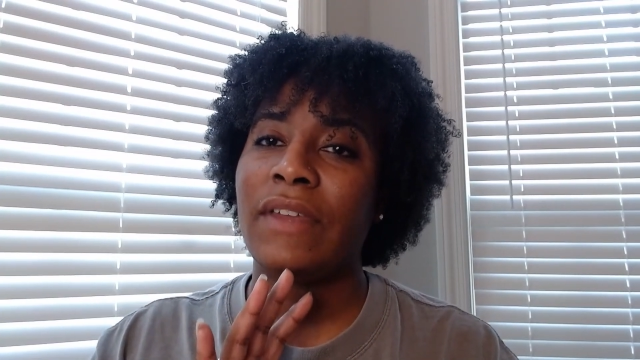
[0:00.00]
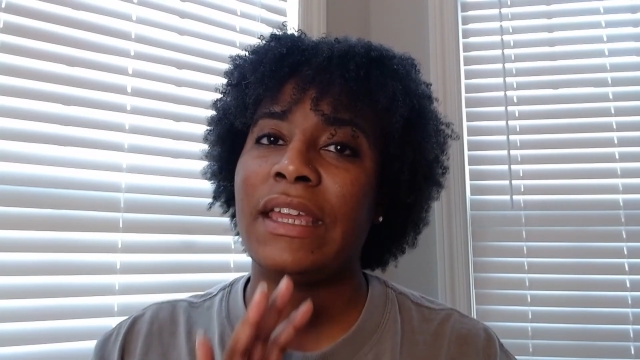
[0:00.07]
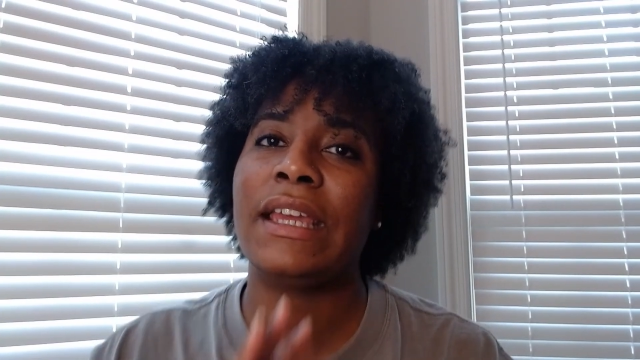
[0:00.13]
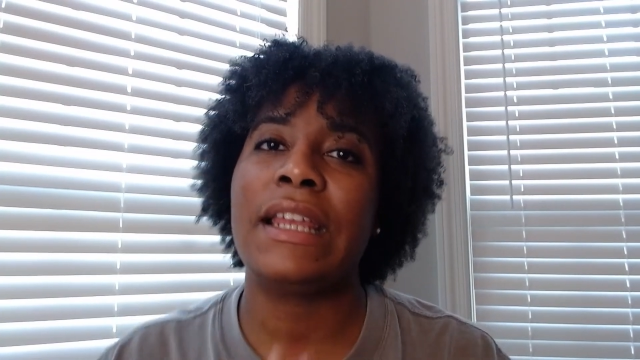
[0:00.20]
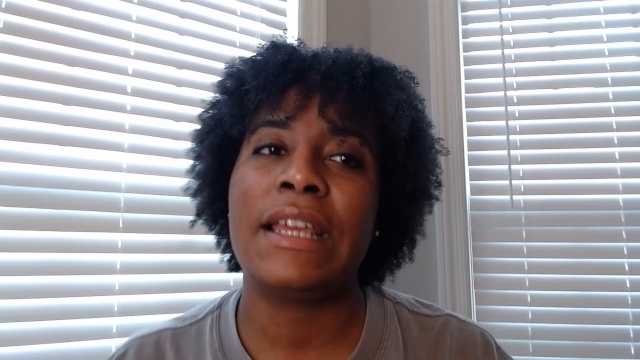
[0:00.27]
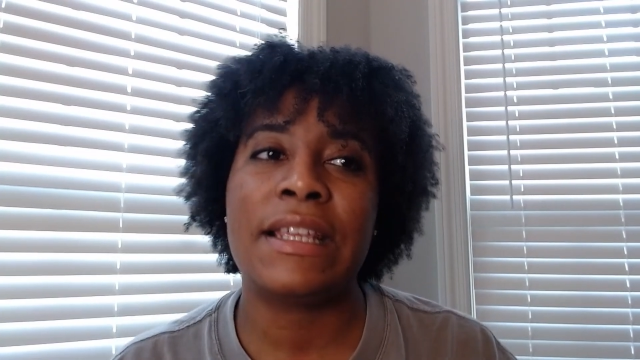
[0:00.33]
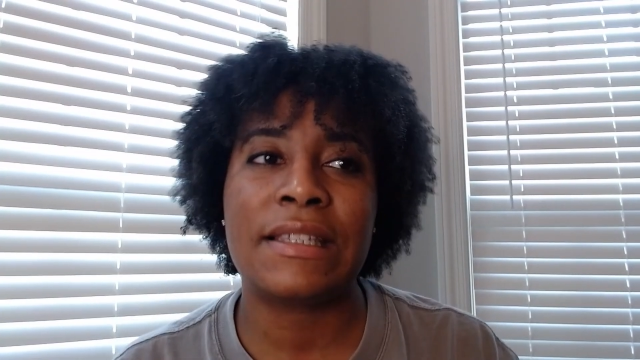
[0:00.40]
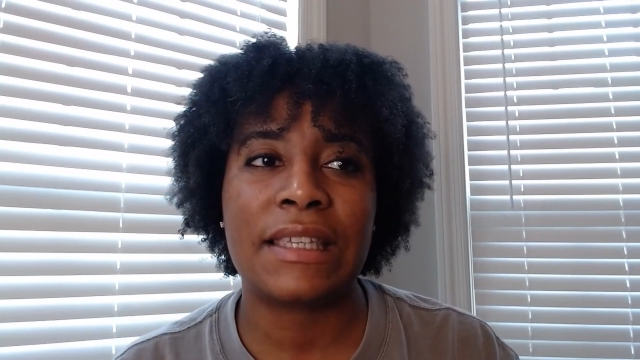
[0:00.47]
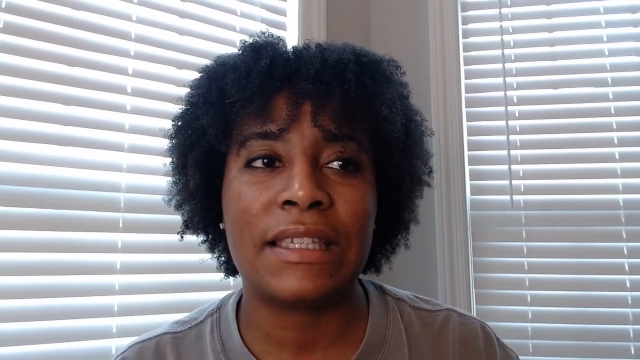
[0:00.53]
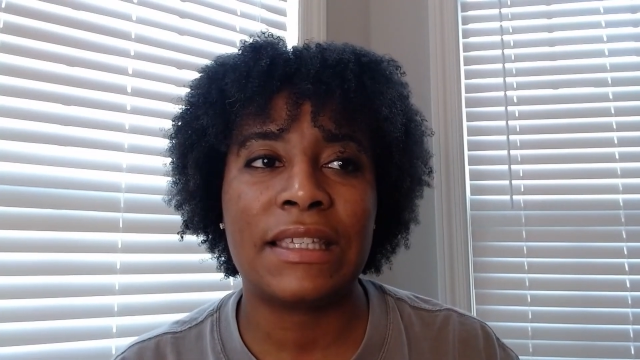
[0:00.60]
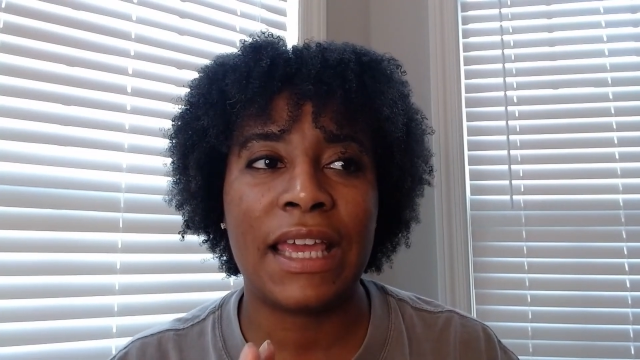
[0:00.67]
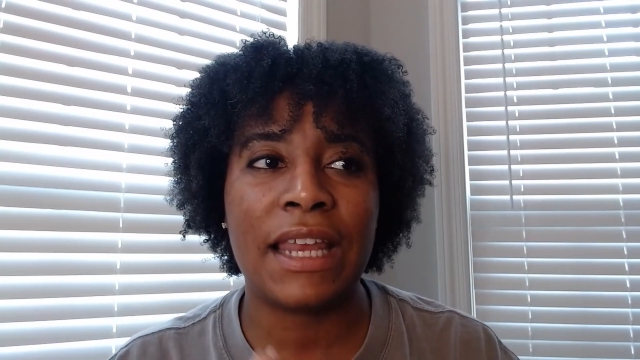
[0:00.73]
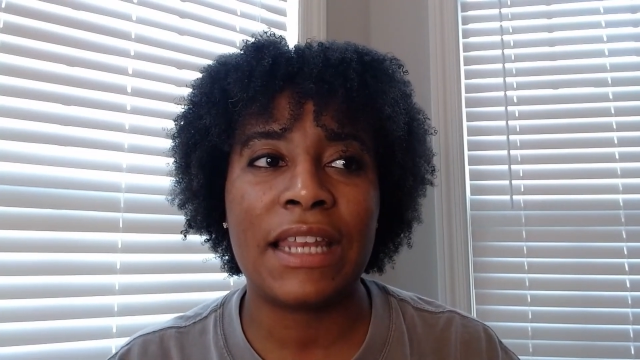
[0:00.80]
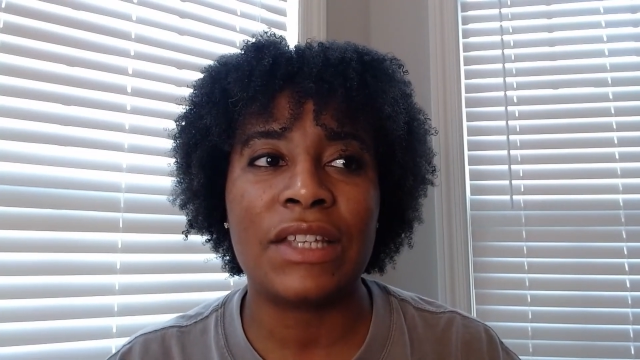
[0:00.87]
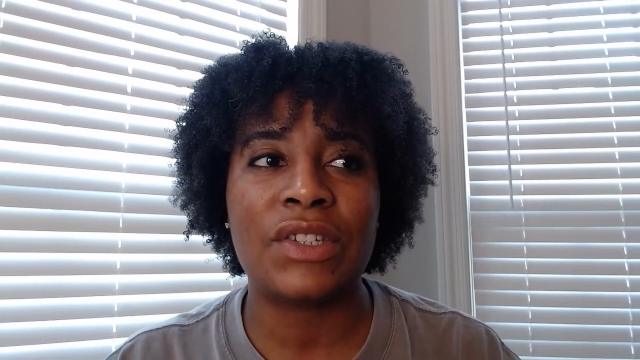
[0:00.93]

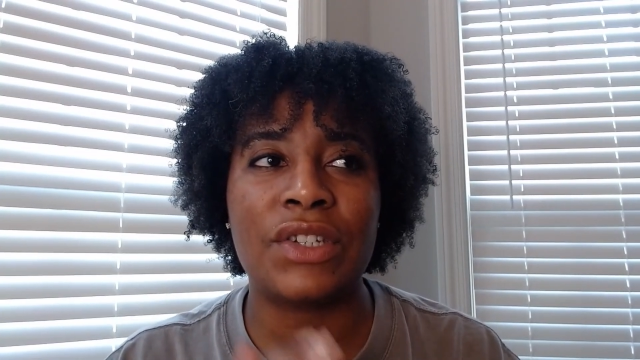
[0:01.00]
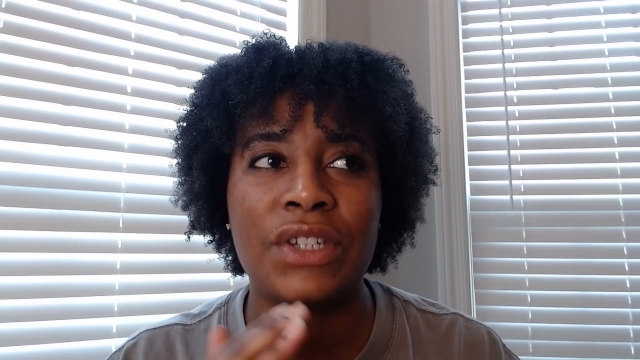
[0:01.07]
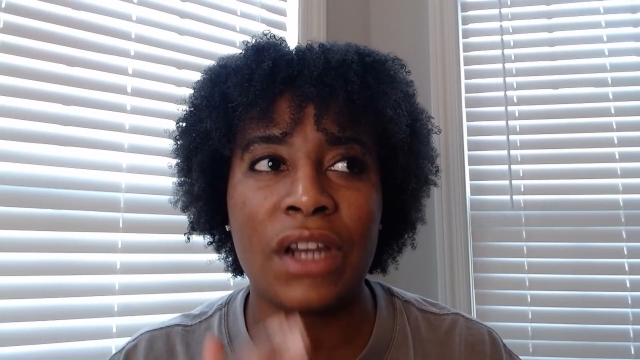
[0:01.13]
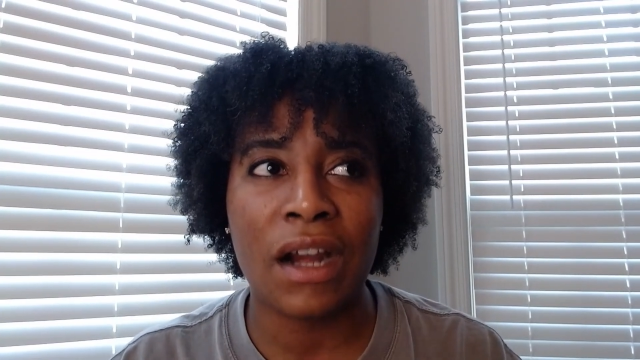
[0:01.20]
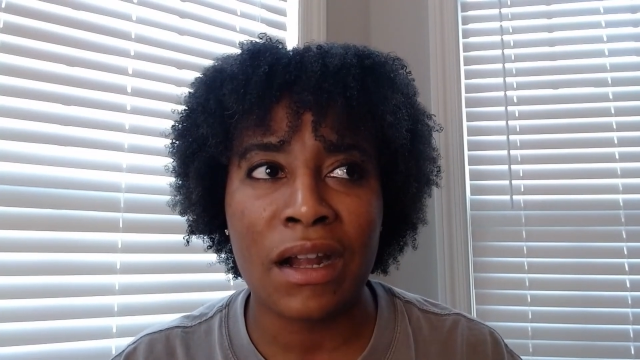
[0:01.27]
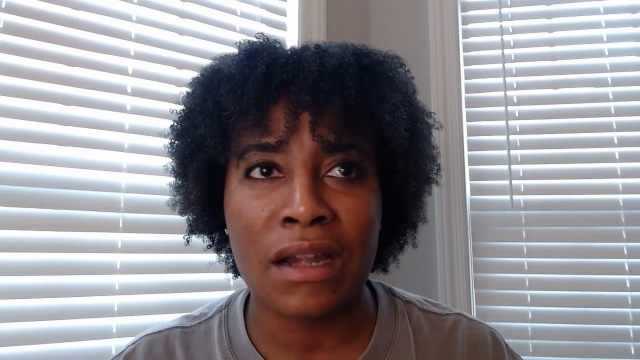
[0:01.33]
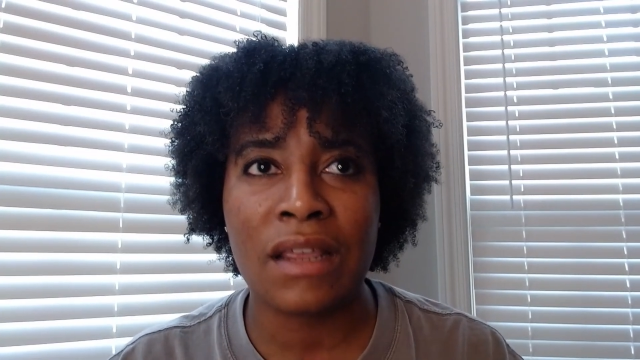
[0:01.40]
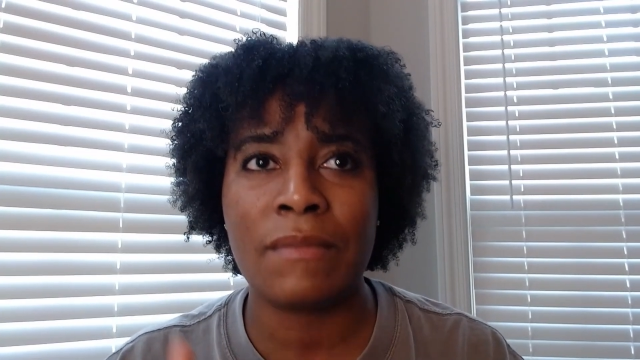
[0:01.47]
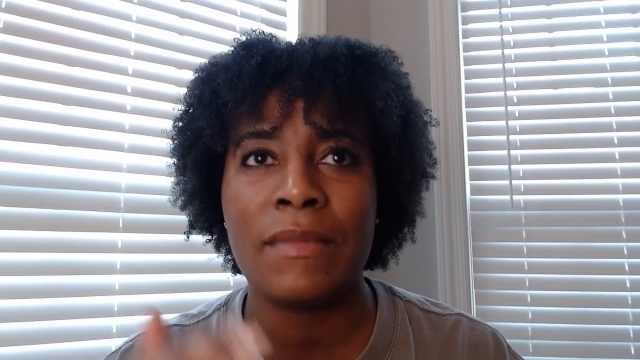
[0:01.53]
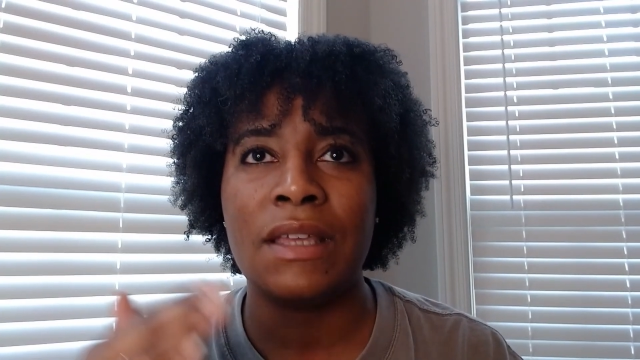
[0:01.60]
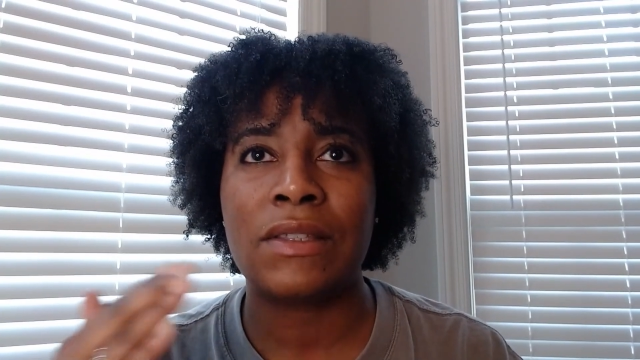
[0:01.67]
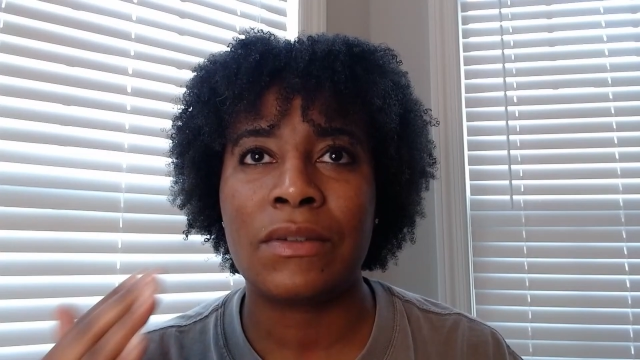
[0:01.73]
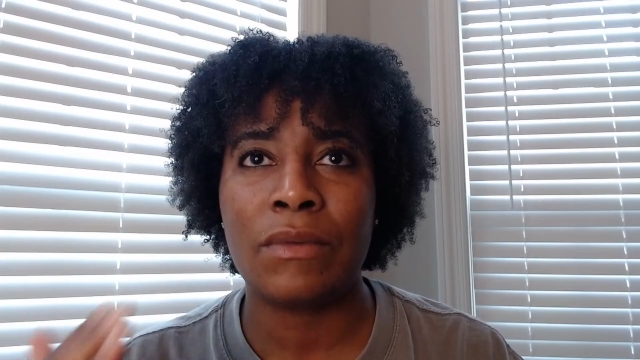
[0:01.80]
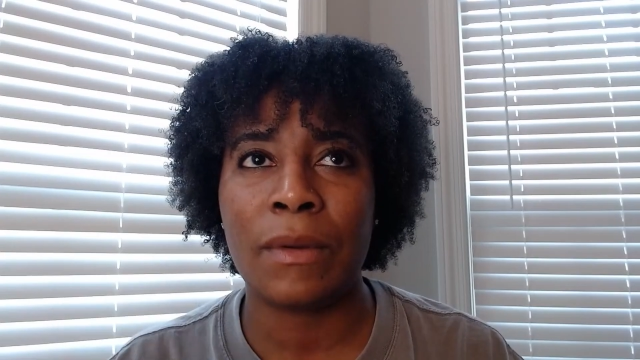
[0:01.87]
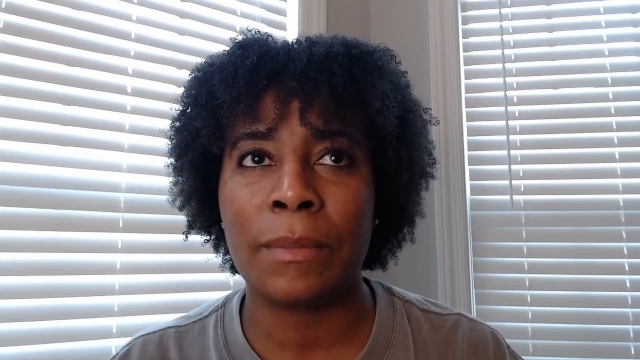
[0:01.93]
It has journeyed me
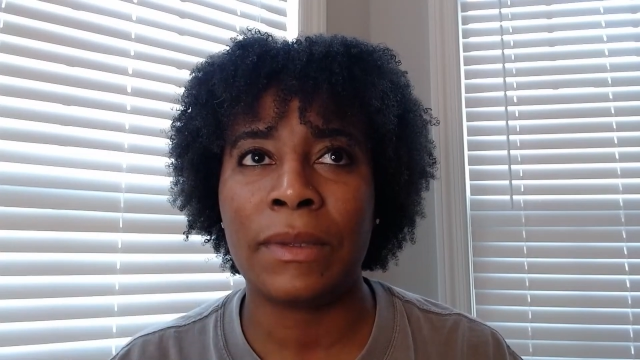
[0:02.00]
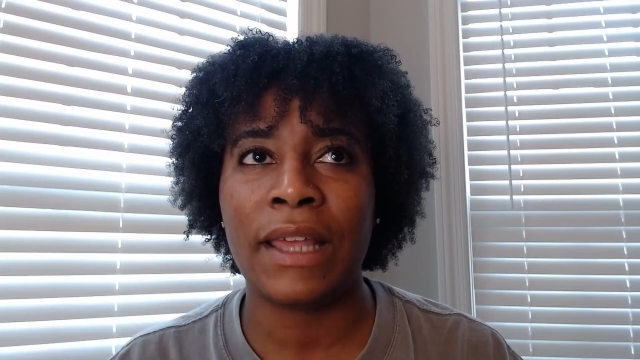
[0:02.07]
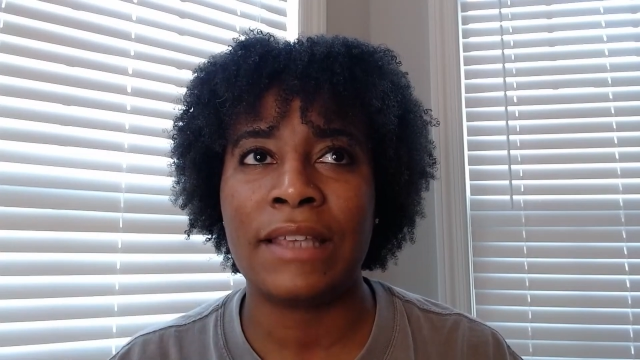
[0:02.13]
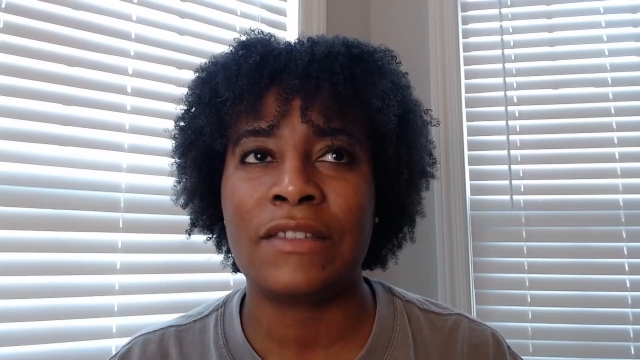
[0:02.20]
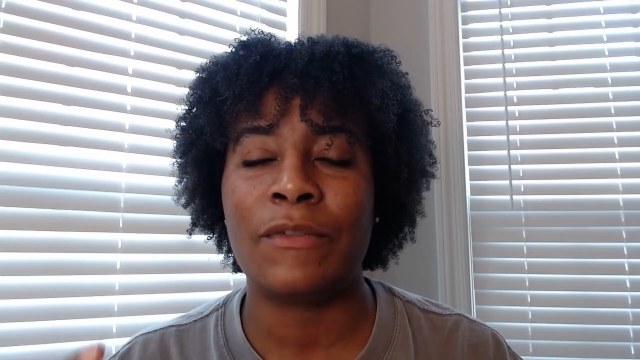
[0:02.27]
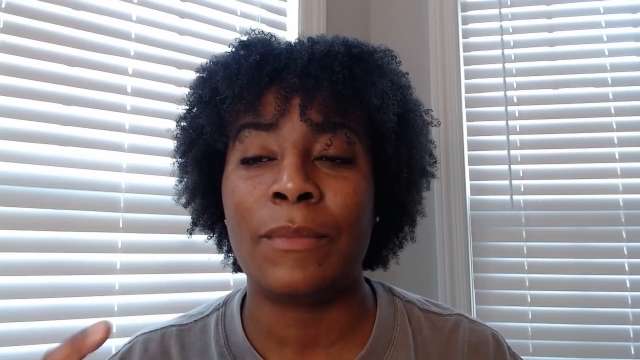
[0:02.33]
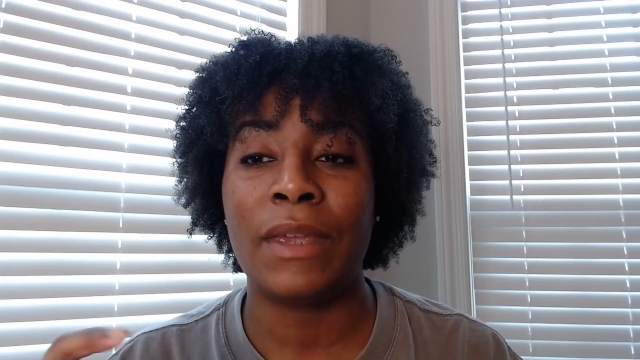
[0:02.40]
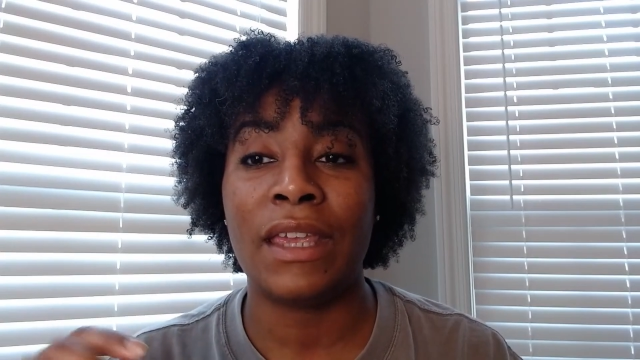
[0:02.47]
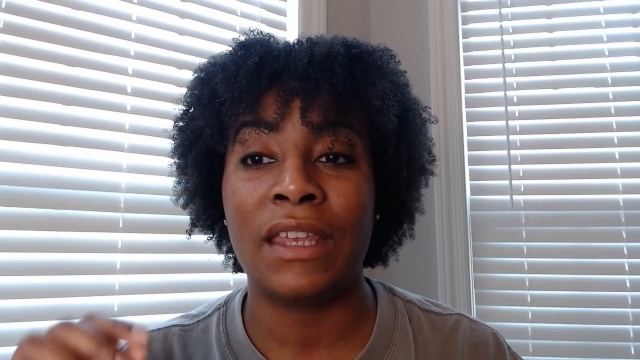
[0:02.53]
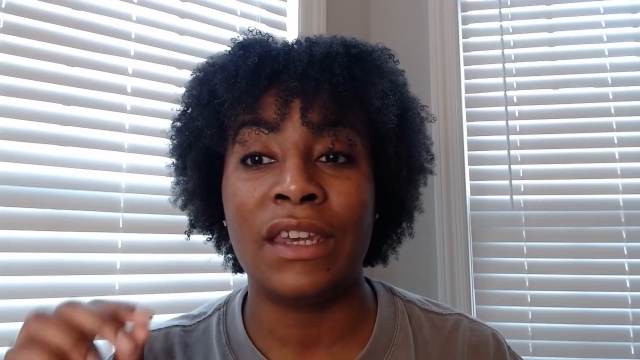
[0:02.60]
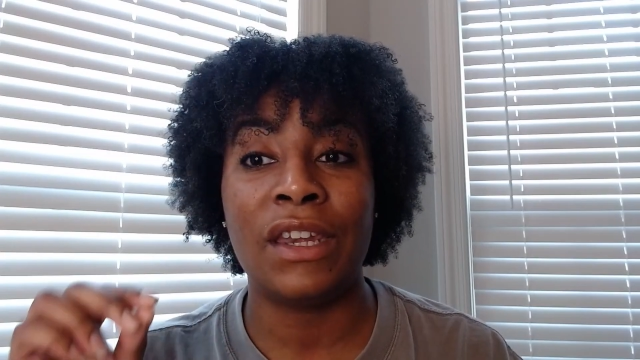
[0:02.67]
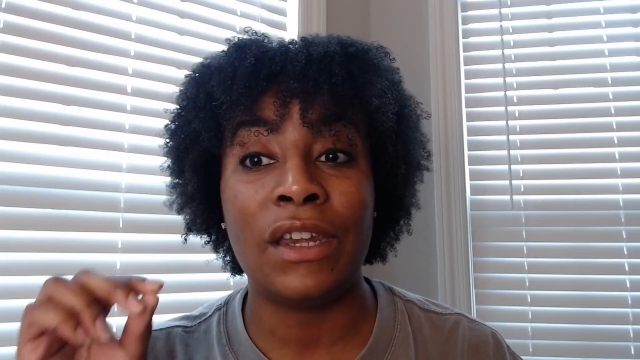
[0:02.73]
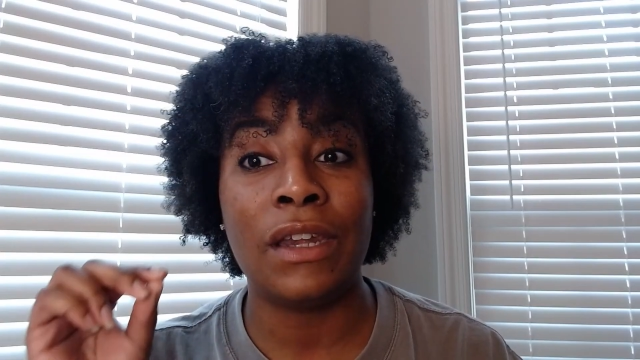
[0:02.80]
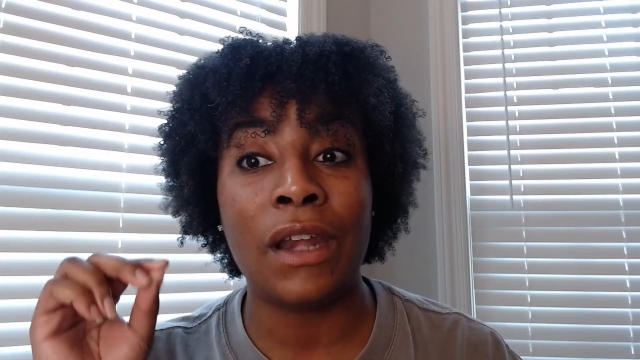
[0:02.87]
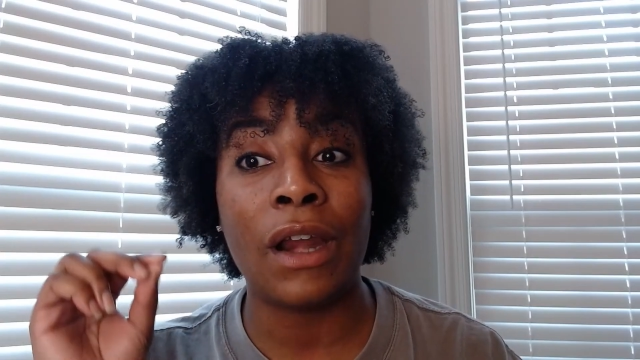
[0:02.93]
to a place of being